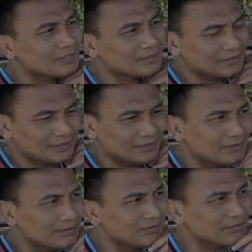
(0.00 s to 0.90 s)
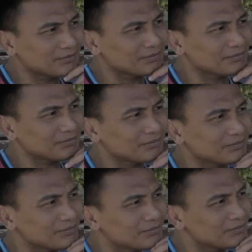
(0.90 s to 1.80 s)

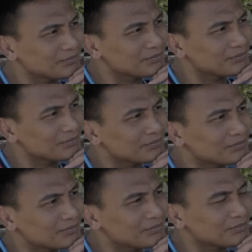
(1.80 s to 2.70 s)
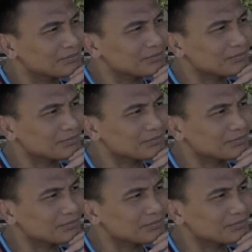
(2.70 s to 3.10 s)
(not speaking)